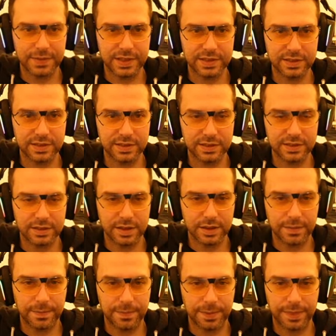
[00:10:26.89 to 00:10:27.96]

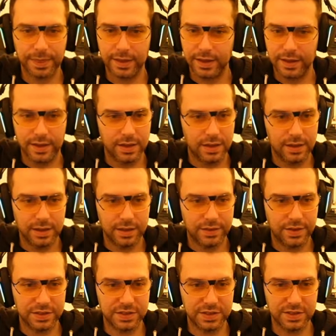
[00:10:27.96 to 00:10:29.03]

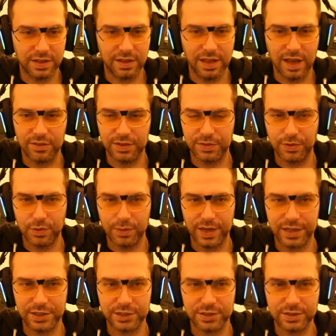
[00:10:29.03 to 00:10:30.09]
This is a lovely
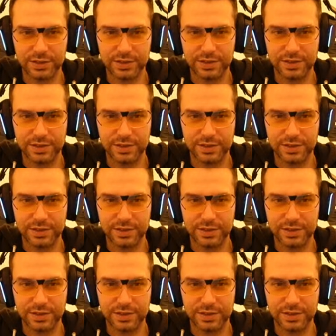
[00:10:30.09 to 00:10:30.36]
formation.